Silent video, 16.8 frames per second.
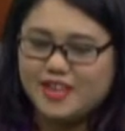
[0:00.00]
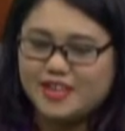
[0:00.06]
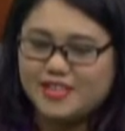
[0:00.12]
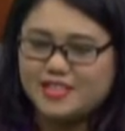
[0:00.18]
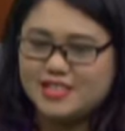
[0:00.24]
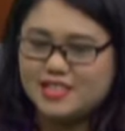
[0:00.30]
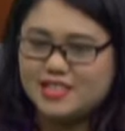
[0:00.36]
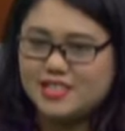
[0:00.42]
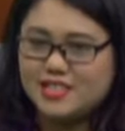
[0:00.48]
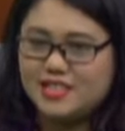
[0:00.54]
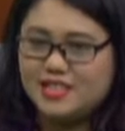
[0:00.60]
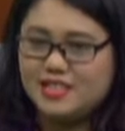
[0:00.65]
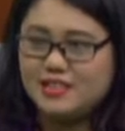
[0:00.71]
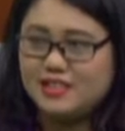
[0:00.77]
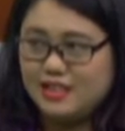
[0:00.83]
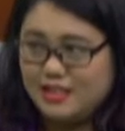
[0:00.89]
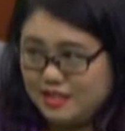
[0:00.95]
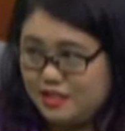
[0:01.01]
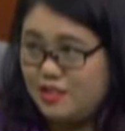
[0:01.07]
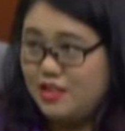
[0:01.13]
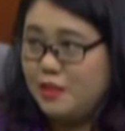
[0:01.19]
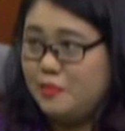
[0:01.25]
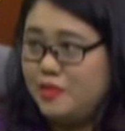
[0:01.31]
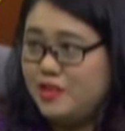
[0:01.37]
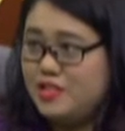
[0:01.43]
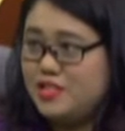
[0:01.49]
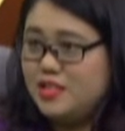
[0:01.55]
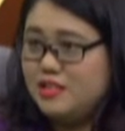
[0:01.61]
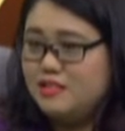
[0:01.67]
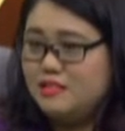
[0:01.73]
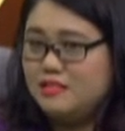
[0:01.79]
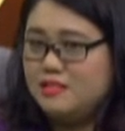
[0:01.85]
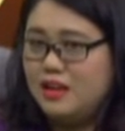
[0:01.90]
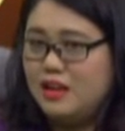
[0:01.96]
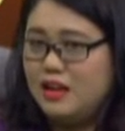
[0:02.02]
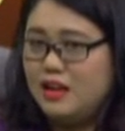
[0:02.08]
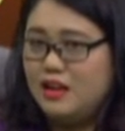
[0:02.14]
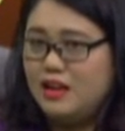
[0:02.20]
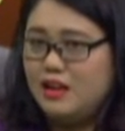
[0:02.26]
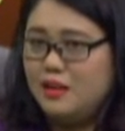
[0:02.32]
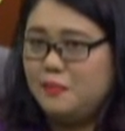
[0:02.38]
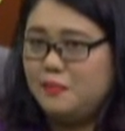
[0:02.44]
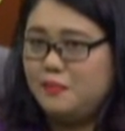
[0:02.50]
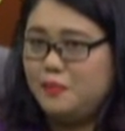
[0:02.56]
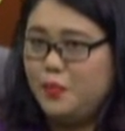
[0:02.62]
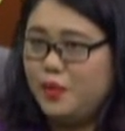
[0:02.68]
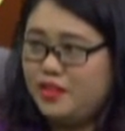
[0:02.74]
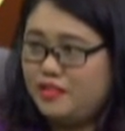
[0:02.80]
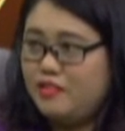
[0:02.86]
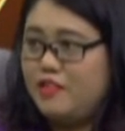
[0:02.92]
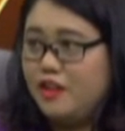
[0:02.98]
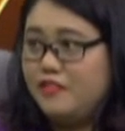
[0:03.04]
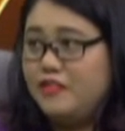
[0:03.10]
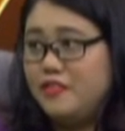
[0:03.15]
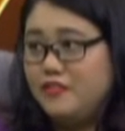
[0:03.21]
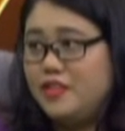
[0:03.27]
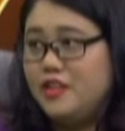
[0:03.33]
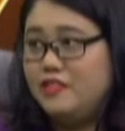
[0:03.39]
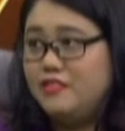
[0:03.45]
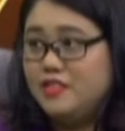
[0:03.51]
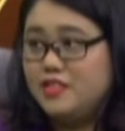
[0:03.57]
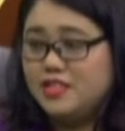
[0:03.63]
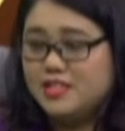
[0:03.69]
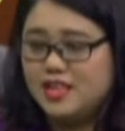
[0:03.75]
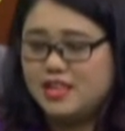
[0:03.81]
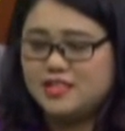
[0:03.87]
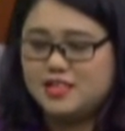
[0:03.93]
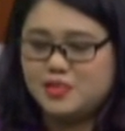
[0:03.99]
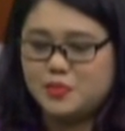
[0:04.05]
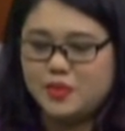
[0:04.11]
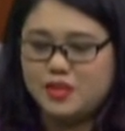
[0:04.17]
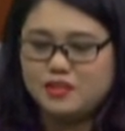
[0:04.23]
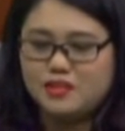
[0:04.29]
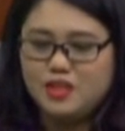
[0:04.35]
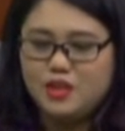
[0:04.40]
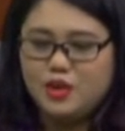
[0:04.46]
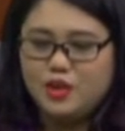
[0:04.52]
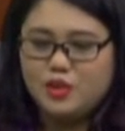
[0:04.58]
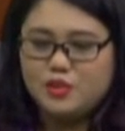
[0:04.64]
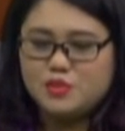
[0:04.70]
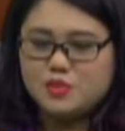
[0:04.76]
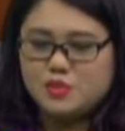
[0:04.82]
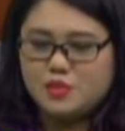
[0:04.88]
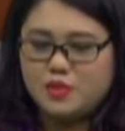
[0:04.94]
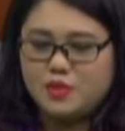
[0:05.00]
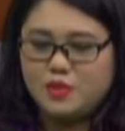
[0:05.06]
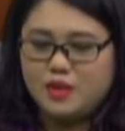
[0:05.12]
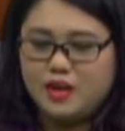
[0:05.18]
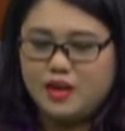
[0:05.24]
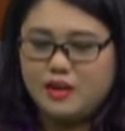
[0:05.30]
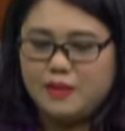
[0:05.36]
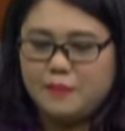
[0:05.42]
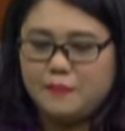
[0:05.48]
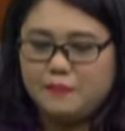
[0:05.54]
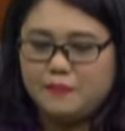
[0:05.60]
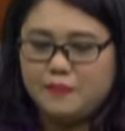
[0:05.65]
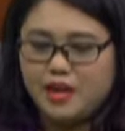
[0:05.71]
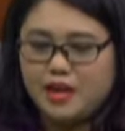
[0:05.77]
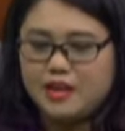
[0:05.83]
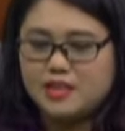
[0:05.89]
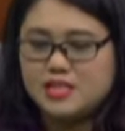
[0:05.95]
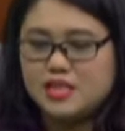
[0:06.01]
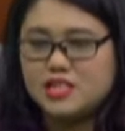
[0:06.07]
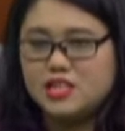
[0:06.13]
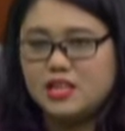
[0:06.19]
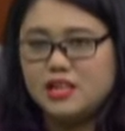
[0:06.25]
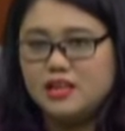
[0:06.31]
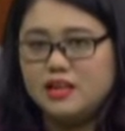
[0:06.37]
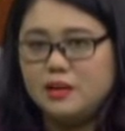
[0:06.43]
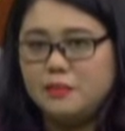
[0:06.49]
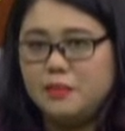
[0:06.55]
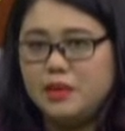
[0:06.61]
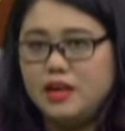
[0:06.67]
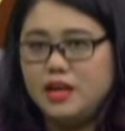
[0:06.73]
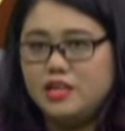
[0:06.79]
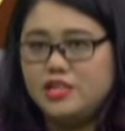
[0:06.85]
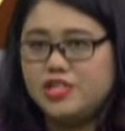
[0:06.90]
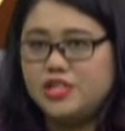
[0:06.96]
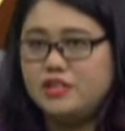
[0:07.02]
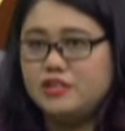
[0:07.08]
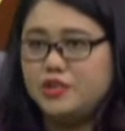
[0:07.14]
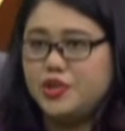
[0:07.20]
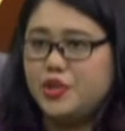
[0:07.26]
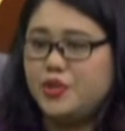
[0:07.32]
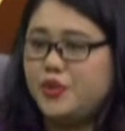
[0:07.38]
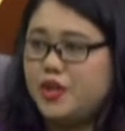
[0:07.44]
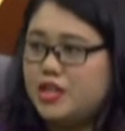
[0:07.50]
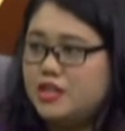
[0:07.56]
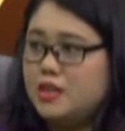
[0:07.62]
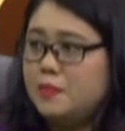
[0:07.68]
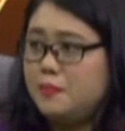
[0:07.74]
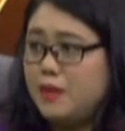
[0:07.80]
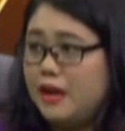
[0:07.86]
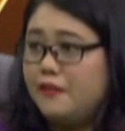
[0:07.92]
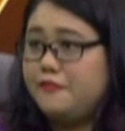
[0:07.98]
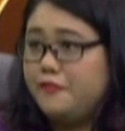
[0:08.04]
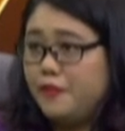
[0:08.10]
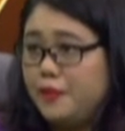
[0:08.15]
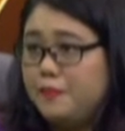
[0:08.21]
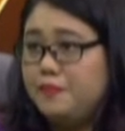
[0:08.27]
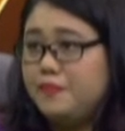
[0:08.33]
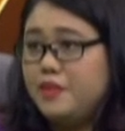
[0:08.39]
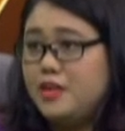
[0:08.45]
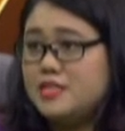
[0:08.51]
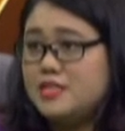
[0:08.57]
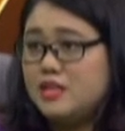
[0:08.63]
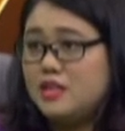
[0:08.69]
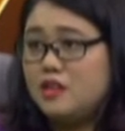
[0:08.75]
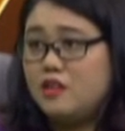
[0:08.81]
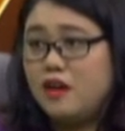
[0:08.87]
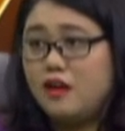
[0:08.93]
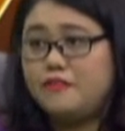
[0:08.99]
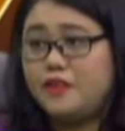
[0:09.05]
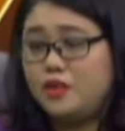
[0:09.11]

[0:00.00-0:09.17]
is actually a collaboration with Craft Haven and Real Designs as well. So, it's actually a Malaysian curated platform. It's a craft and